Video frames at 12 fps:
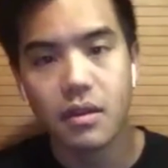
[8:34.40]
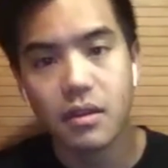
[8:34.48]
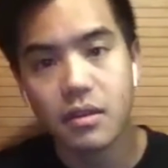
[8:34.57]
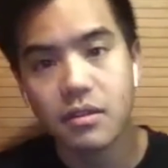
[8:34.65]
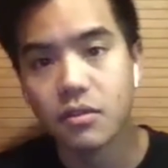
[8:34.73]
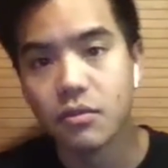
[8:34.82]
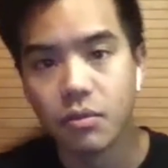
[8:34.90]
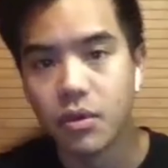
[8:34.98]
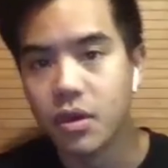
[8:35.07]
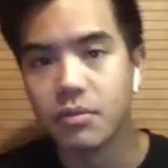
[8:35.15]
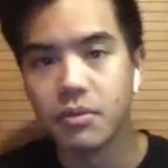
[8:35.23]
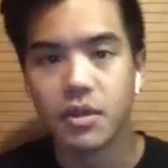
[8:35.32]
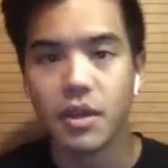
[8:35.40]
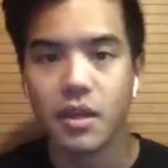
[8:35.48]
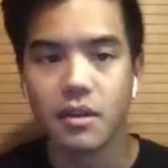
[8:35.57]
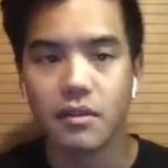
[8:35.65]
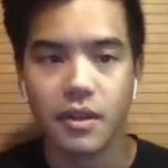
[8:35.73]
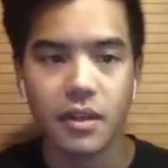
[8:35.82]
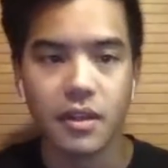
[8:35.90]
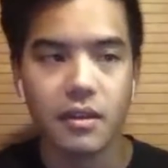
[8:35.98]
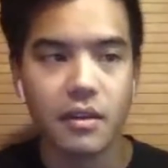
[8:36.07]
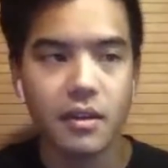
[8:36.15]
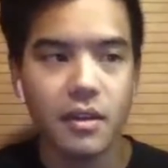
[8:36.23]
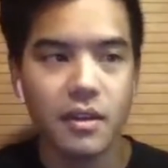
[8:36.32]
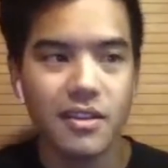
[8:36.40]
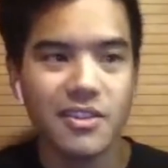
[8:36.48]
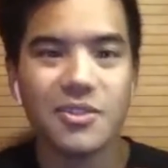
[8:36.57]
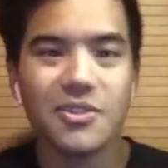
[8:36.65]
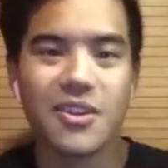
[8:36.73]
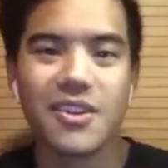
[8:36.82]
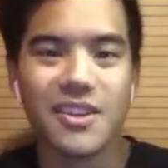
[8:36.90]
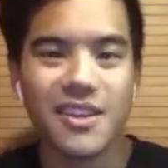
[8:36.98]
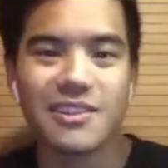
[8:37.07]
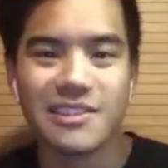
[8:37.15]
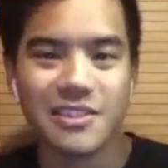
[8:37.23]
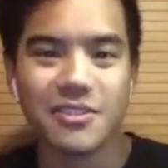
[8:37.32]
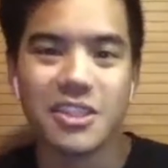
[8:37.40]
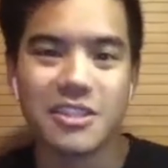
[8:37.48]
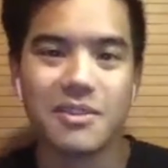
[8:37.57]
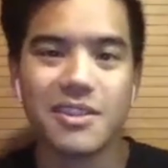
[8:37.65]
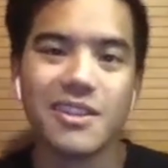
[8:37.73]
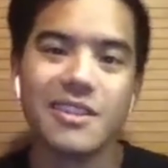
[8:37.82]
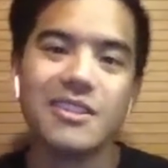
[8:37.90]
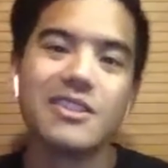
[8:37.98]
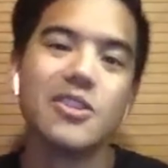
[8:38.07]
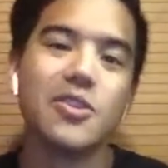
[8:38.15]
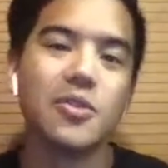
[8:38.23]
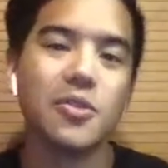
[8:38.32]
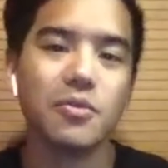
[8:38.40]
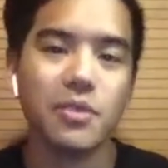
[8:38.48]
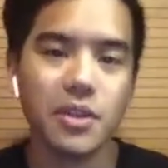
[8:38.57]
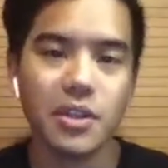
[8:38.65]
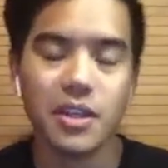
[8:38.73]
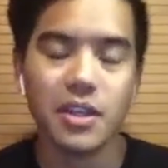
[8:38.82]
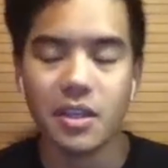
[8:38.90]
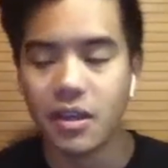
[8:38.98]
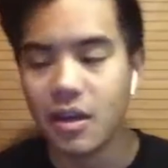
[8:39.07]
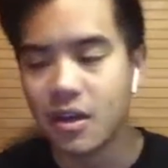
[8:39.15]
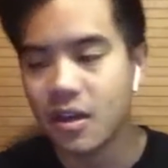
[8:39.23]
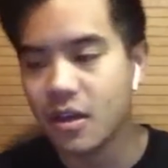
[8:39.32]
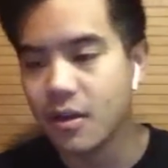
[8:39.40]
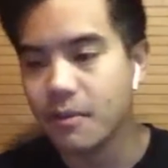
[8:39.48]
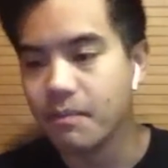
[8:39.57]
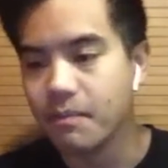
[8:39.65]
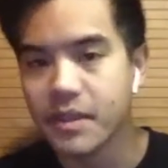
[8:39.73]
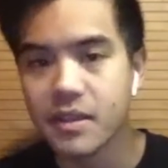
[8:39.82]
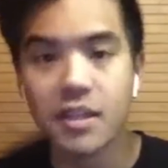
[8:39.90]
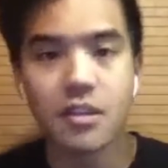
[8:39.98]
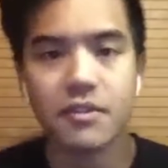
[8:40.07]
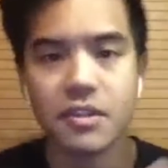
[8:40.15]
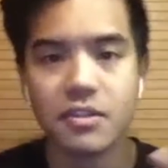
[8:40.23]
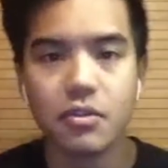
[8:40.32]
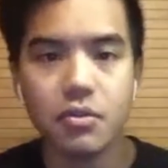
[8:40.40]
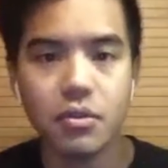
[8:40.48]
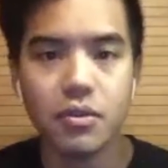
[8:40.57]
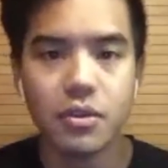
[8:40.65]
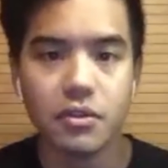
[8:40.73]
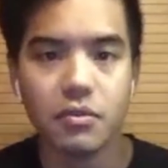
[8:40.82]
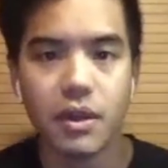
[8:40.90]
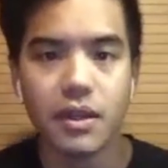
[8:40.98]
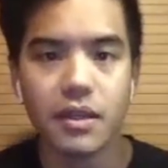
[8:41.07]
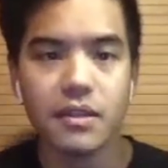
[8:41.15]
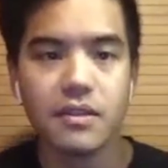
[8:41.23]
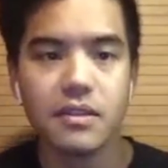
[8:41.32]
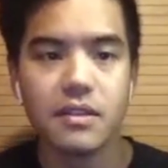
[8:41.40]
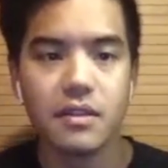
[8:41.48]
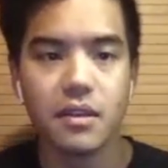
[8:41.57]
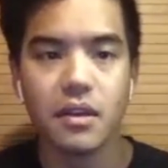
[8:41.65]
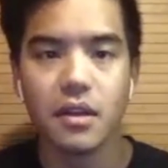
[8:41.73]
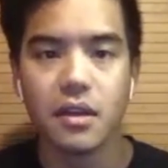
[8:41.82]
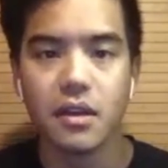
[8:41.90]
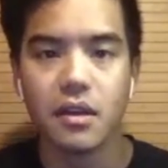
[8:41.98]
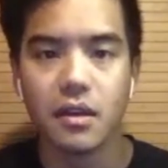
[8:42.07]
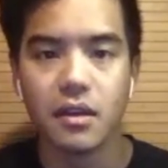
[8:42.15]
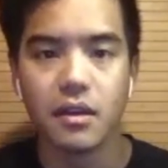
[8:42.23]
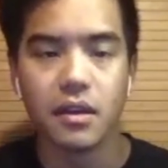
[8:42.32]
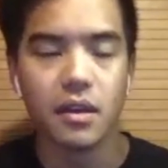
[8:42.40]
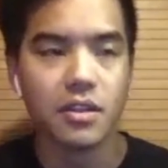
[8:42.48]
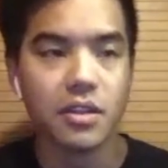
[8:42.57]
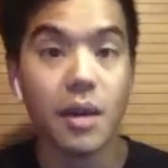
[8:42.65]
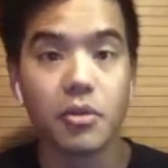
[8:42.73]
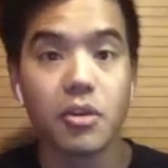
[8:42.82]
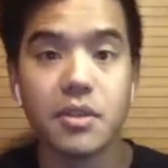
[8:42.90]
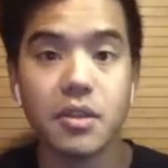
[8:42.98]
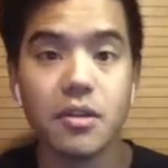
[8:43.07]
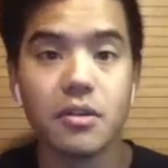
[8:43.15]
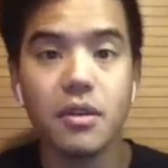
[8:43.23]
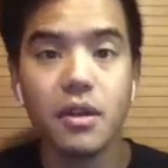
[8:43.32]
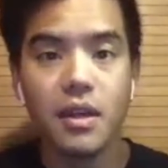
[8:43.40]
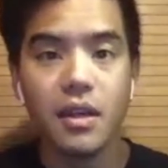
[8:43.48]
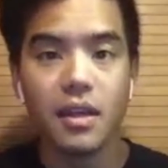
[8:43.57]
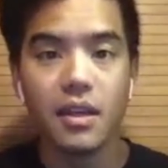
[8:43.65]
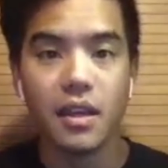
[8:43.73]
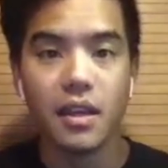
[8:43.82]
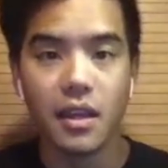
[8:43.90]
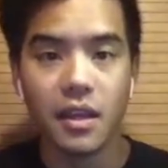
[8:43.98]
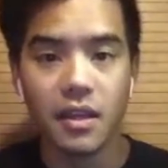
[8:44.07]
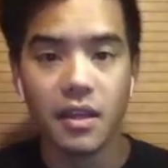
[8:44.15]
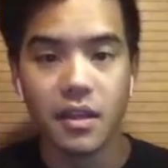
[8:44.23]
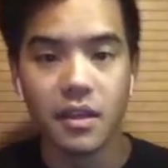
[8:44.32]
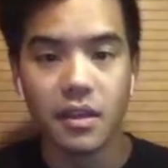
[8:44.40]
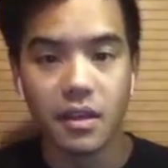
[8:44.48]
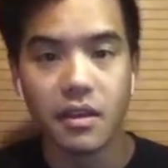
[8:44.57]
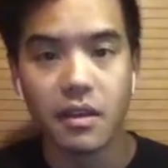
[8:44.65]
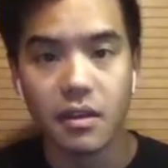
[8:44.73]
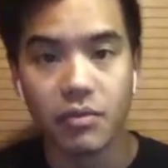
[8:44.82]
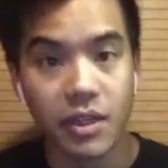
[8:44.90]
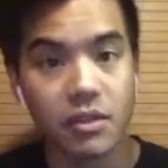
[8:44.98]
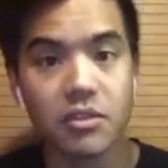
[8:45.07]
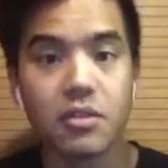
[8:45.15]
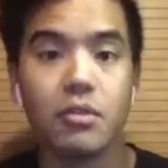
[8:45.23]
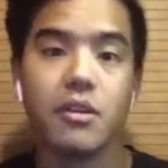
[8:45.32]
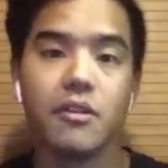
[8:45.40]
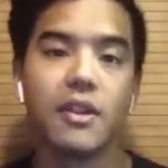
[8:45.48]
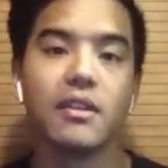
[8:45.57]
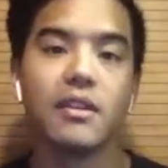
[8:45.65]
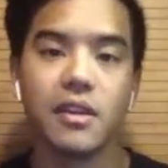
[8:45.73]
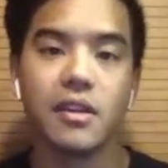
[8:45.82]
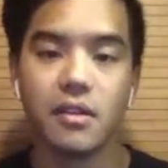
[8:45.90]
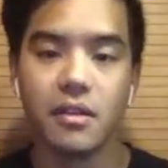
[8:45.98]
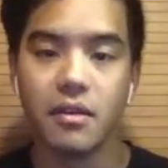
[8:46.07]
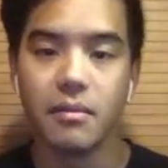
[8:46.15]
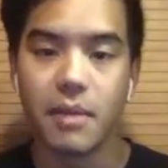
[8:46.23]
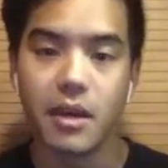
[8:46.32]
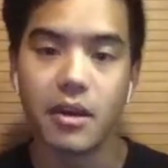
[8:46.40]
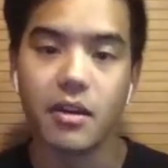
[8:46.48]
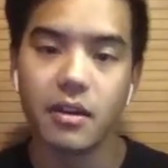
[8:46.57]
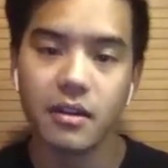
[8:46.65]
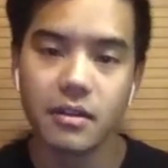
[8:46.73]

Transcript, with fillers: so we're able to kind of like use our in-house legal expertise to really um, think of these cool new ways to adopt crypto in a regulatory friendly manner.